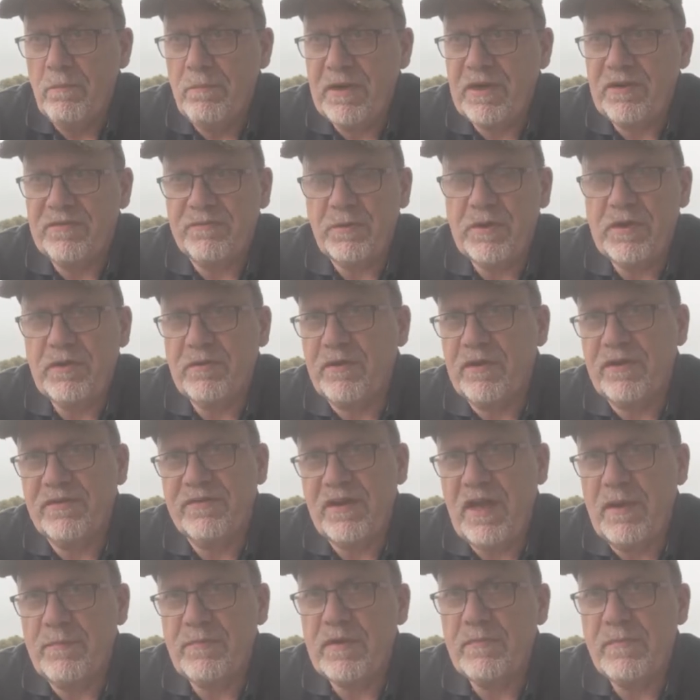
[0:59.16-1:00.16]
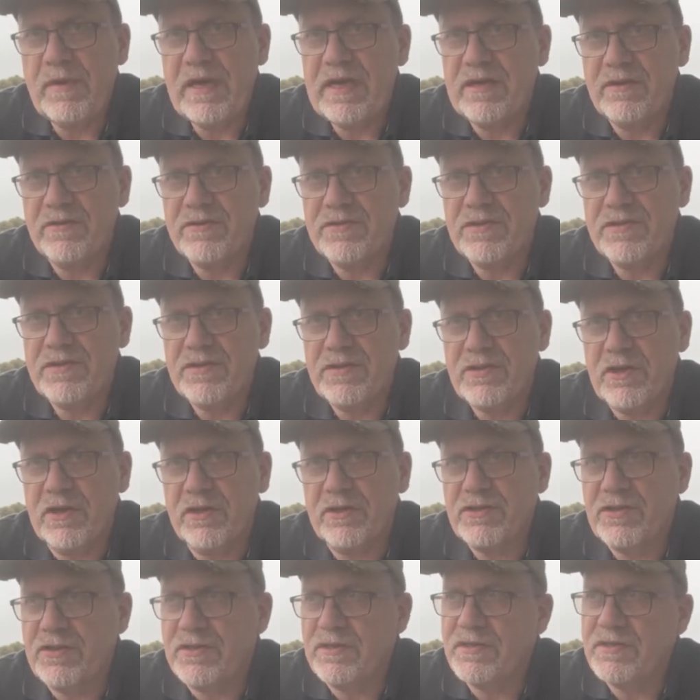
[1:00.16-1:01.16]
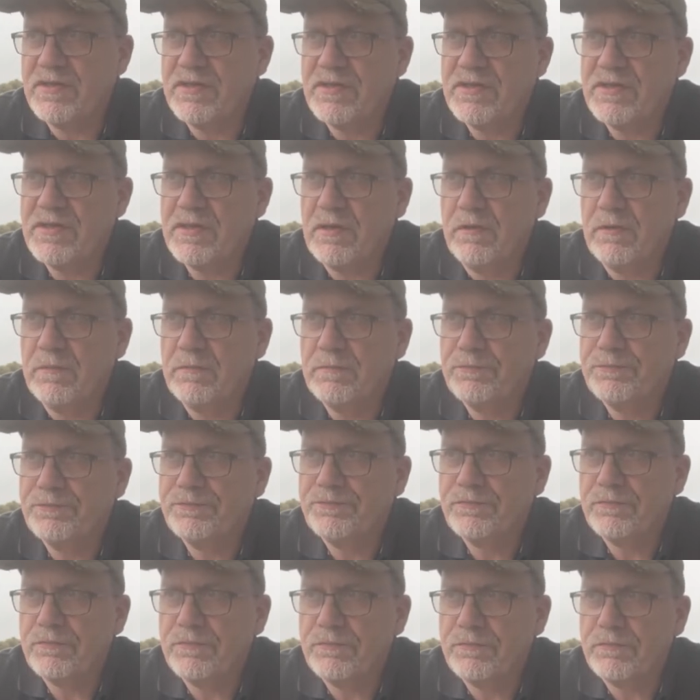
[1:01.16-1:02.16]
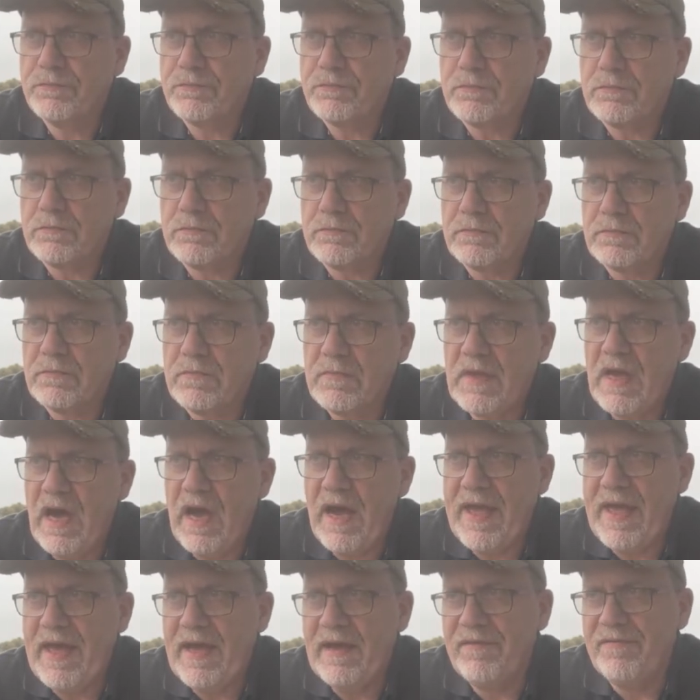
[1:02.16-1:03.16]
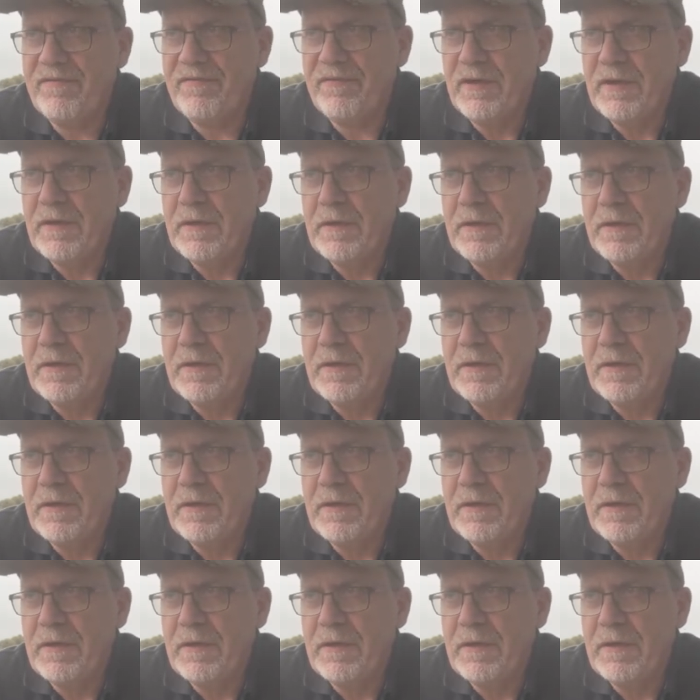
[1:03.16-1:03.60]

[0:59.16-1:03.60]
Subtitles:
because we don't accept the maker's instructions. So I have